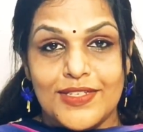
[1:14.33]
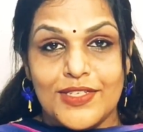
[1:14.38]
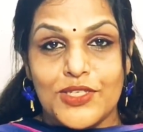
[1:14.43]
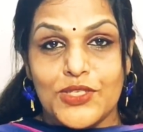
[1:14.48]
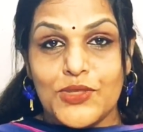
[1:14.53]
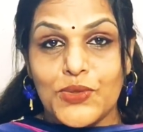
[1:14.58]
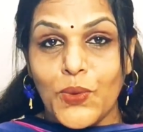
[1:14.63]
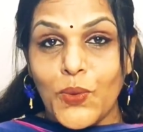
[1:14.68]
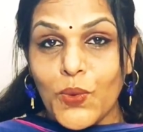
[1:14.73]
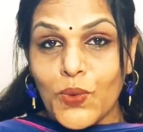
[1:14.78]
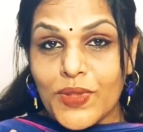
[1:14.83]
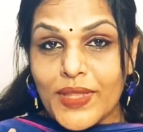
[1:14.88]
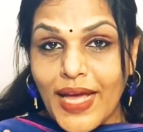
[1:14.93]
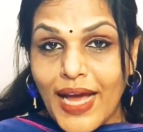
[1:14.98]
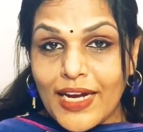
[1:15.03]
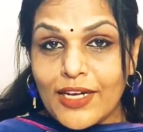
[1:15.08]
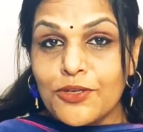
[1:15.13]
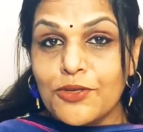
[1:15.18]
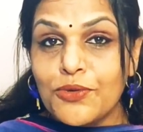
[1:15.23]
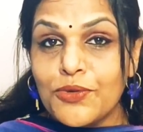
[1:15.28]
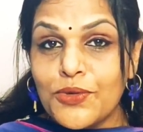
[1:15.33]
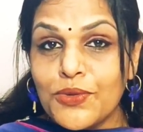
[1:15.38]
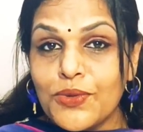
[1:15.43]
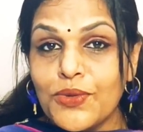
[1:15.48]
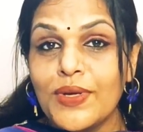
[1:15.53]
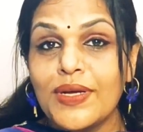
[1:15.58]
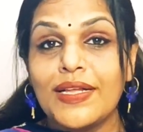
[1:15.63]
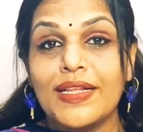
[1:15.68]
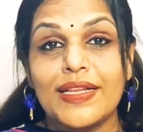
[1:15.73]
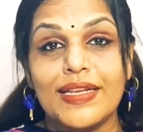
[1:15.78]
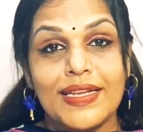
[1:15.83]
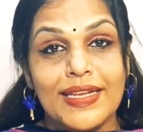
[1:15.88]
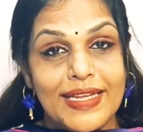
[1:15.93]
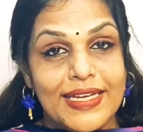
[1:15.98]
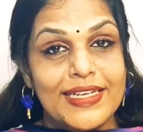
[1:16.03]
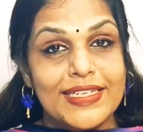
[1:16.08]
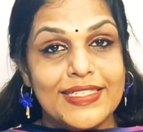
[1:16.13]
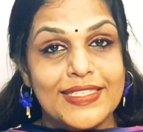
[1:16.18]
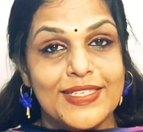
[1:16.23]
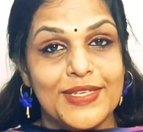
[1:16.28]
So that guru
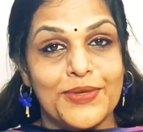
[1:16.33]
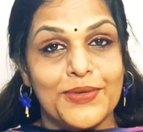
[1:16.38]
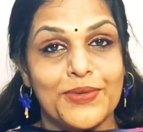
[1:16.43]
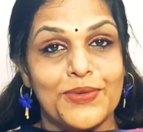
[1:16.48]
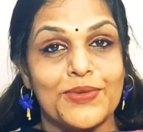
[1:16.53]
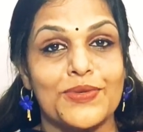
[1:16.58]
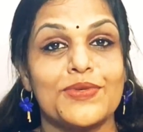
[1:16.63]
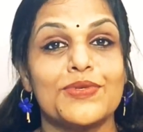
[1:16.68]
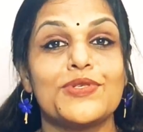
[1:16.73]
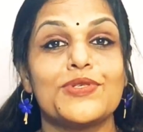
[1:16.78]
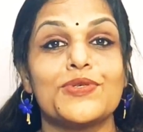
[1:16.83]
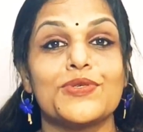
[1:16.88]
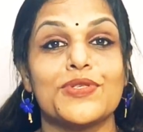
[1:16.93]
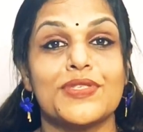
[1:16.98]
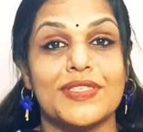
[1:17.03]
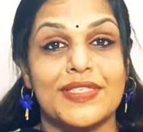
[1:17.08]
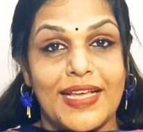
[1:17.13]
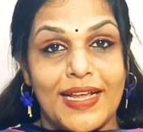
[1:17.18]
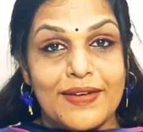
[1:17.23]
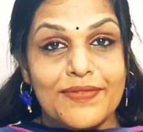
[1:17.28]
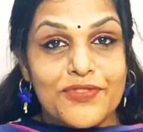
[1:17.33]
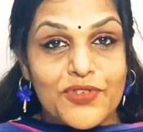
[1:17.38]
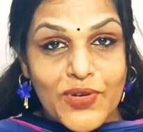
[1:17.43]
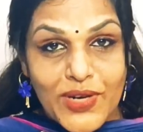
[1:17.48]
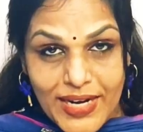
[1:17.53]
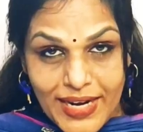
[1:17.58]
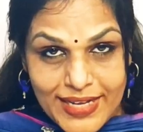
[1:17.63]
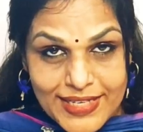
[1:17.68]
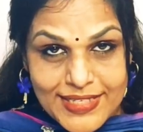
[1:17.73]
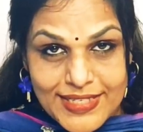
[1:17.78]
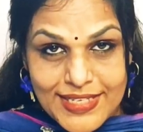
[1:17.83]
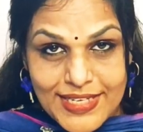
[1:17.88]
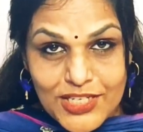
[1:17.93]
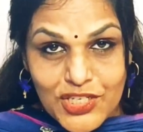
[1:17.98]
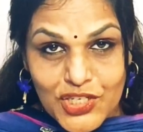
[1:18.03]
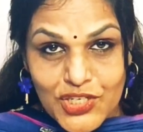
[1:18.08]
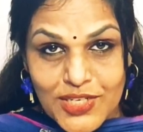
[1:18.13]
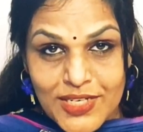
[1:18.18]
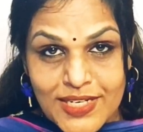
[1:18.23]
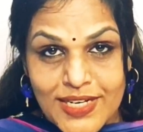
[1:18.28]
leads you to
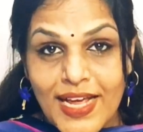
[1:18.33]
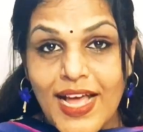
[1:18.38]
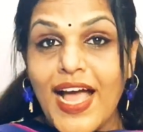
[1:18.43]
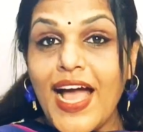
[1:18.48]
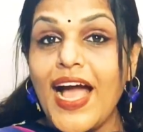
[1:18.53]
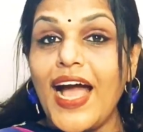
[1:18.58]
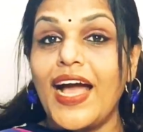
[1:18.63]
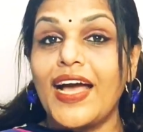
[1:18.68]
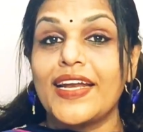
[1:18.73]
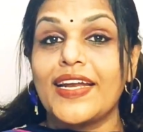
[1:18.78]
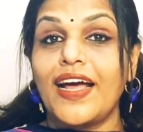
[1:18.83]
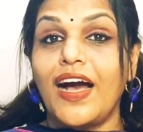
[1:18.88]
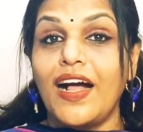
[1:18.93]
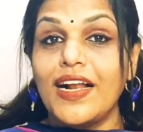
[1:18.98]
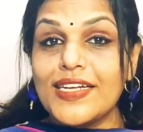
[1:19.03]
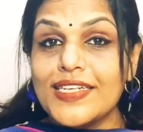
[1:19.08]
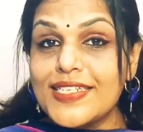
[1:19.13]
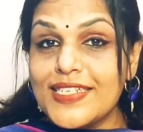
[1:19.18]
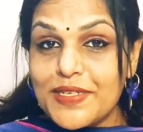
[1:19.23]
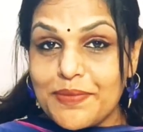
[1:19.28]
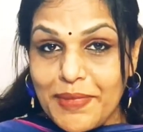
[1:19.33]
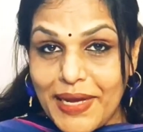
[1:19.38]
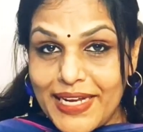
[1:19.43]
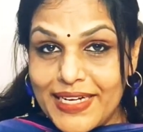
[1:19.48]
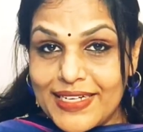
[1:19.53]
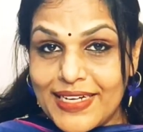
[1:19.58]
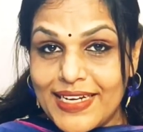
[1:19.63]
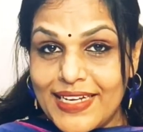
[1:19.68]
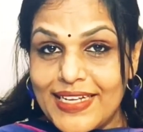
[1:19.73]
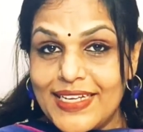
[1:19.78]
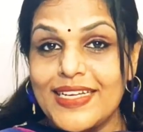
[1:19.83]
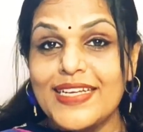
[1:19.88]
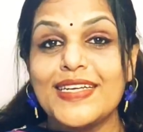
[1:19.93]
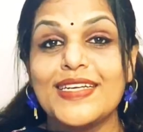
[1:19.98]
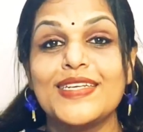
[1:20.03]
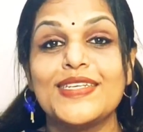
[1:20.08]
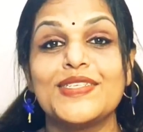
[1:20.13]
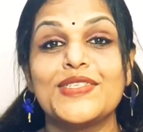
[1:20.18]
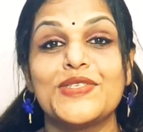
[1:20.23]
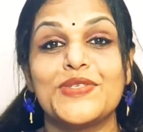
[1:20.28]
self-realization and ultimately
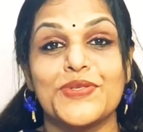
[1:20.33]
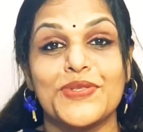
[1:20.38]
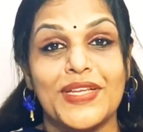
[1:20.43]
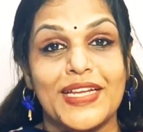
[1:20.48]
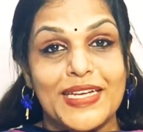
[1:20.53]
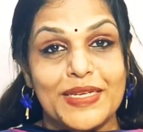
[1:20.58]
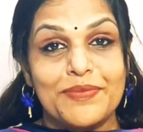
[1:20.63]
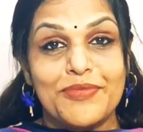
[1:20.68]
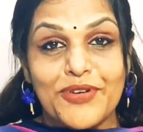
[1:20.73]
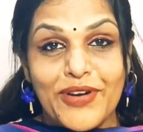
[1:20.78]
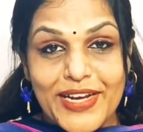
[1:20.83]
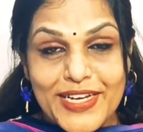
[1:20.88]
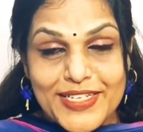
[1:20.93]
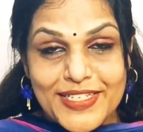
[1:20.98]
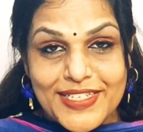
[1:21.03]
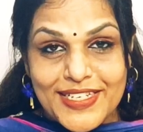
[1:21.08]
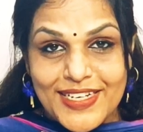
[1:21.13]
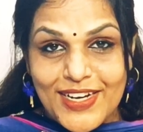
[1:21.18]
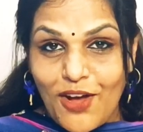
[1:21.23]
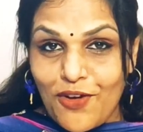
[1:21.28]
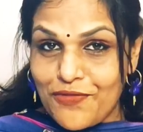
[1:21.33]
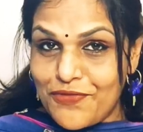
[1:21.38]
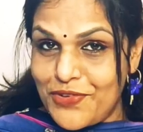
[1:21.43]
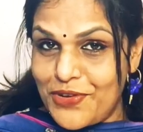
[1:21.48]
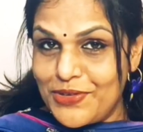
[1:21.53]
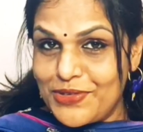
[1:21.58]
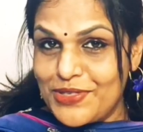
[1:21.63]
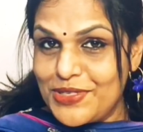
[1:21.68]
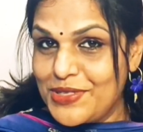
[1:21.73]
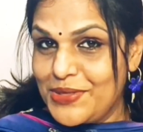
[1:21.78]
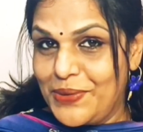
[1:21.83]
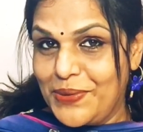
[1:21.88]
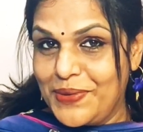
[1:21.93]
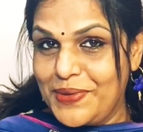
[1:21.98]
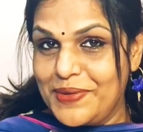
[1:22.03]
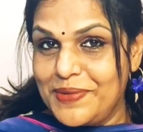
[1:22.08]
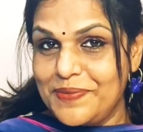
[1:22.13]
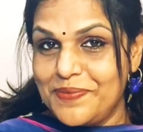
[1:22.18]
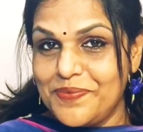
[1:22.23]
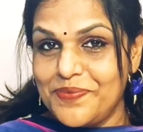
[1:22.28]
to the liberation of your soul.
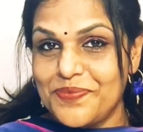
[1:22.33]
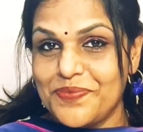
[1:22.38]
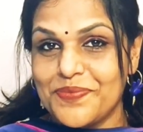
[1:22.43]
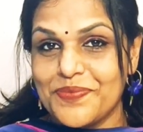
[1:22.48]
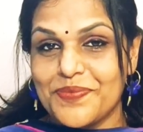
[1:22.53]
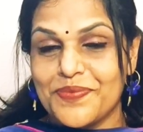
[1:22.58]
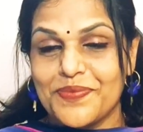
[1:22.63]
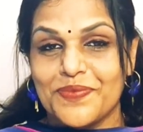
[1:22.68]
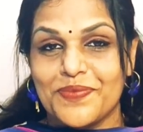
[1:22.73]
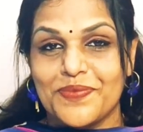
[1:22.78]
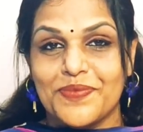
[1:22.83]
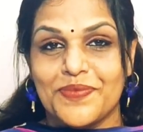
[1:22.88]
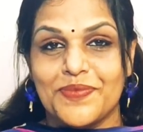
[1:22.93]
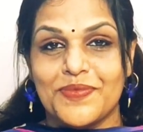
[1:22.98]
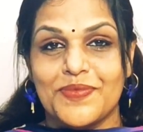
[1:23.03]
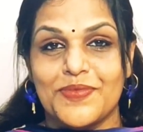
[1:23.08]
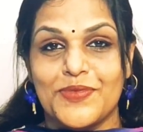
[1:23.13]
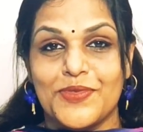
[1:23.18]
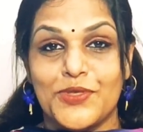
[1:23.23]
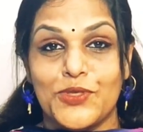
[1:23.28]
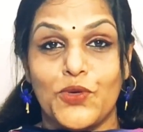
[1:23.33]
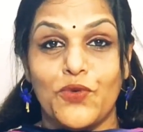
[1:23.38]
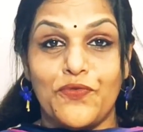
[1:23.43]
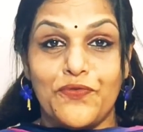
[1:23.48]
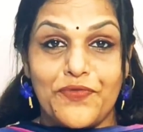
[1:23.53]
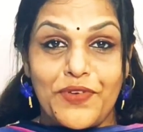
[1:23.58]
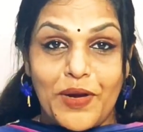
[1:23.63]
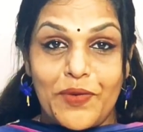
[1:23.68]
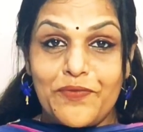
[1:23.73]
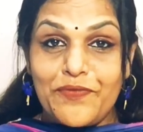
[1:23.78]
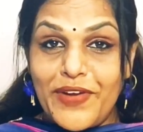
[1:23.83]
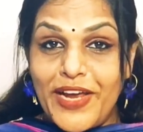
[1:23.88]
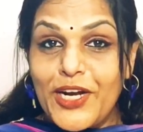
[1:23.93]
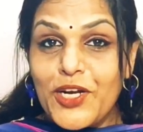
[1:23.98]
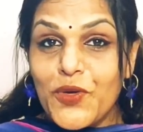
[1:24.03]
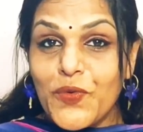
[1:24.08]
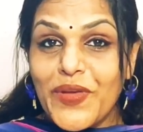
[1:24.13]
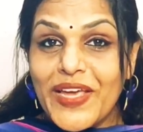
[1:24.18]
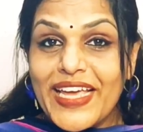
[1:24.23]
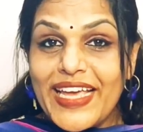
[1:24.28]
So from where
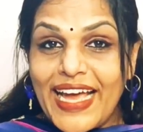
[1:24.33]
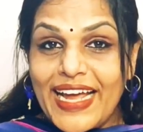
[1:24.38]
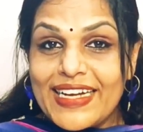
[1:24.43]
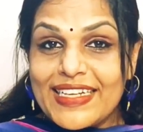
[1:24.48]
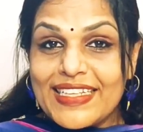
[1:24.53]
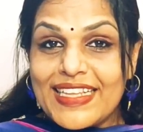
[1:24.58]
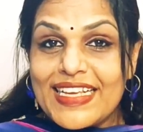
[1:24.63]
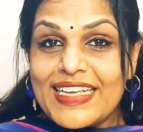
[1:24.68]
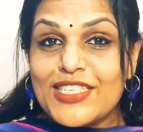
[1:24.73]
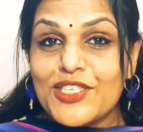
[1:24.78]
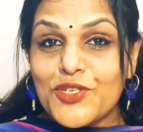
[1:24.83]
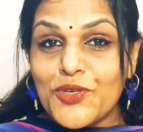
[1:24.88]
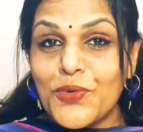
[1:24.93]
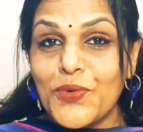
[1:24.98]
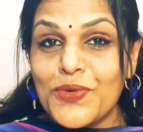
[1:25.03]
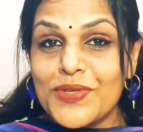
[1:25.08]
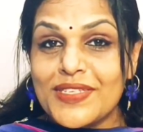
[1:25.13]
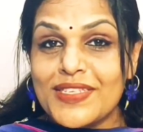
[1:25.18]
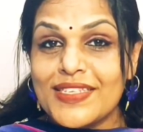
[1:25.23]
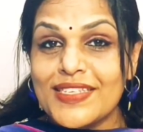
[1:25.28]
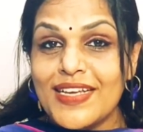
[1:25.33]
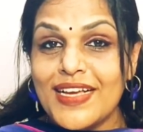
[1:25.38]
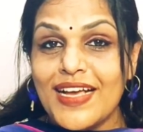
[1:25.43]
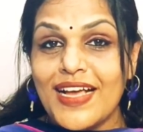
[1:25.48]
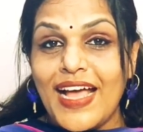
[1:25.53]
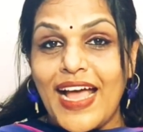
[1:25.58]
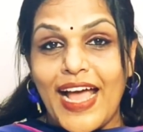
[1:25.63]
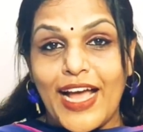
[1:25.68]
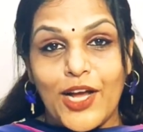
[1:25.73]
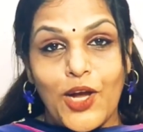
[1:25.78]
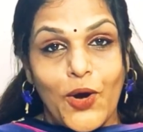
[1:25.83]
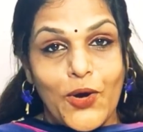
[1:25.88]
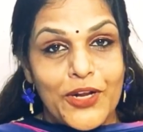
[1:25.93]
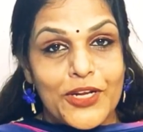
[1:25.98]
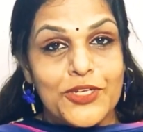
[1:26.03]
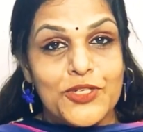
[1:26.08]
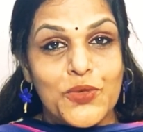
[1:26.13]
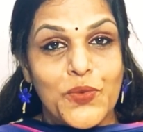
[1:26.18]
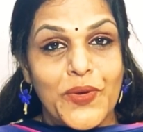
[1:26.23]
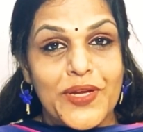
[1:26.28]
do we get these rules
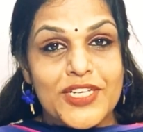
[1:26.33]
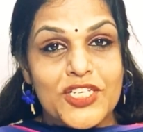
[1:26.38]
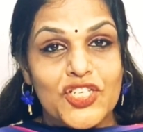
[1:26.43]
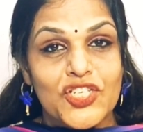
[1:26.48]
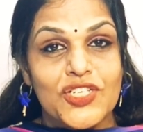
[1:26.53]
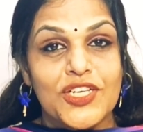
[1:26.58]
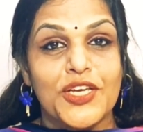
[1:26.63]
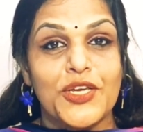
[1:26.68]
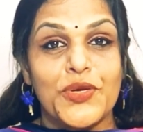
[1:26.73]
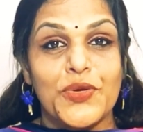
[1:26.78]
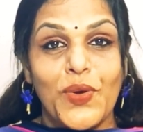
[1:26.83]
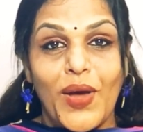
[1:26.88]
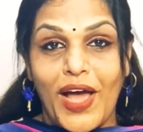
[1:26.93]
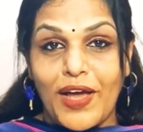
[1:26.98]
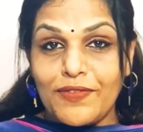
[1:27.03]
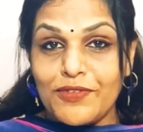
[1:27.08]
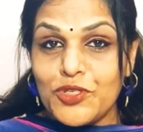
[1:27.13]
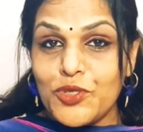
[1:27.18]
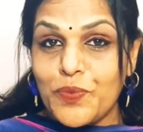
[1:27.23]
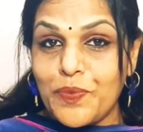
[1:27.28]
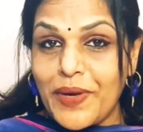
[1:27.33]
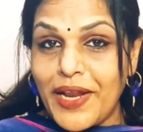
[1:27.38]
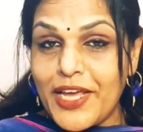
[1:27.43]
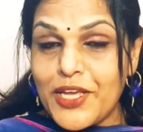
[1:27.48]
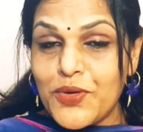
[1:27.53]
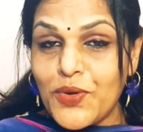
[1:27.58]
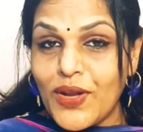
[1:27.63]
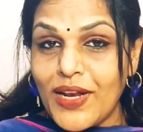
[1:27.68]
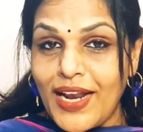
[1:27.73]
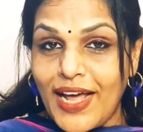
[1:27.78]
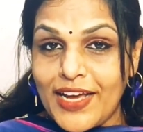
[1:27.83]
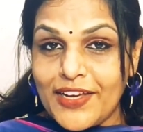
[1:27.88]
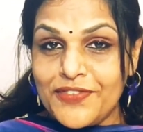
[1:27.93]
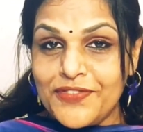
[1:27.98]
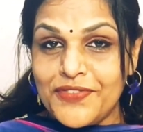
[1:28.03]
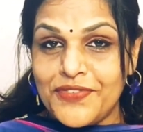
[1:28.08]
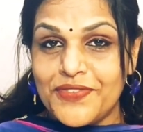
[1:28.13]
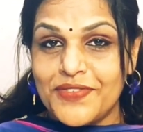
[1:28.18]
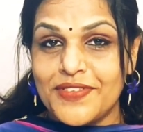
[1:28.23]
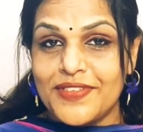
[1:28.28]
according to which you have to play your
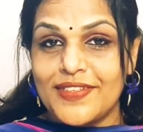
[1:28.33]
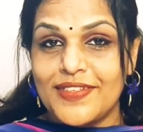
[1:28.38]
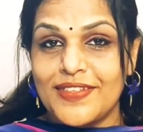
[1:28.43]
life?